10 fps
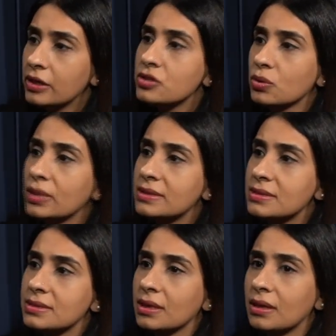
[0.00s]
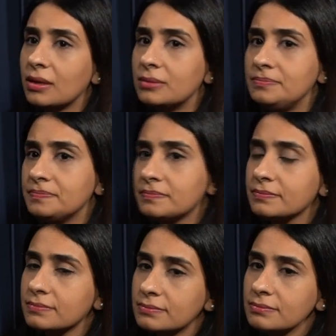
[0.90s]
So it's kind
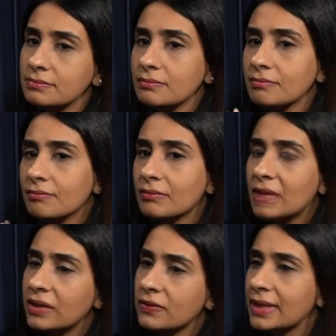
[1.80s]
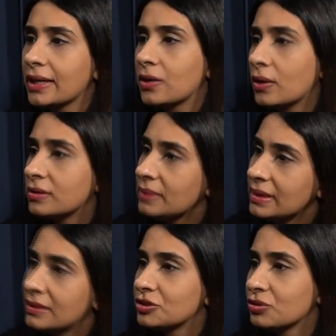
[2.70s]
of a dichotomy
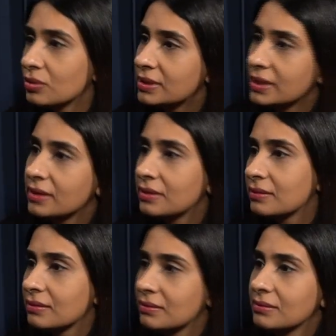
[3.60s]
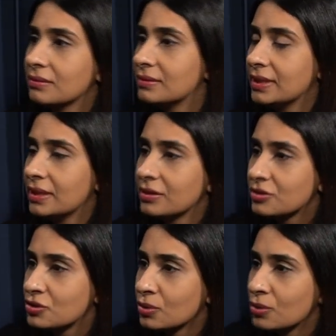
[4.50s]
that they're
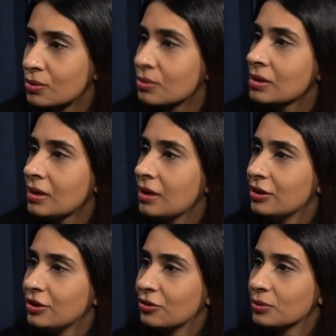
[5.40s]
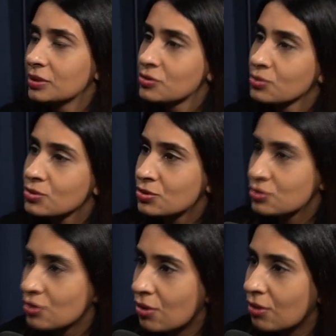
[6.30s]
so they're so
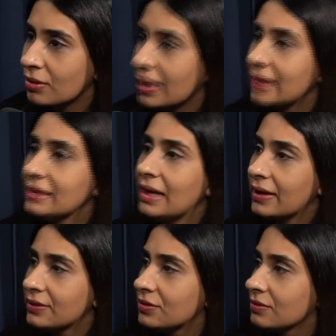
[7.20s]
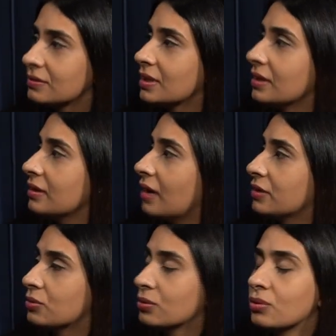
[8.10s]
strong, and yet I
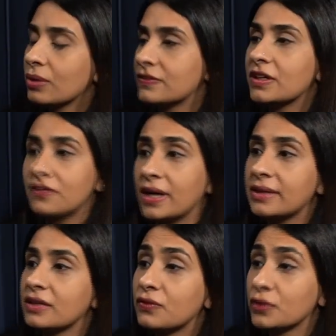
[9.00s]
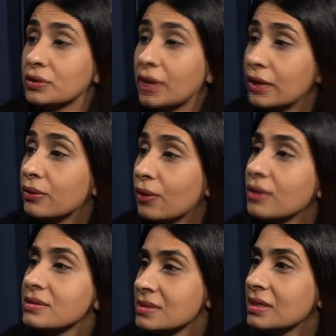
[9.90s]
don't know if they're fighting for the right
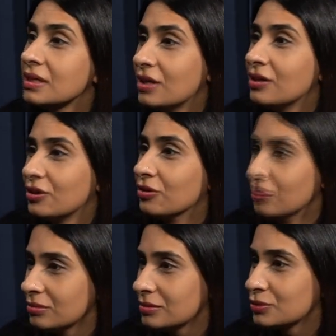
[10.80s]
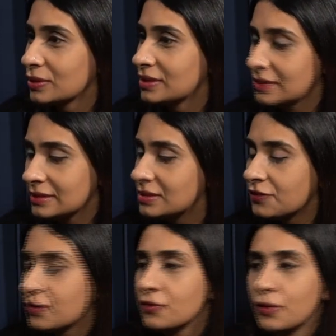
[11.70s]
cause. So it's
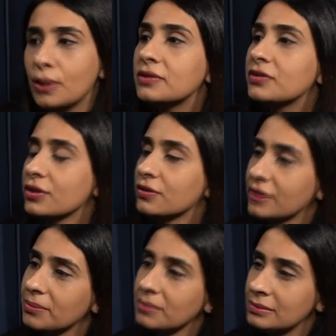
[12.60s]
different for all 3 of them.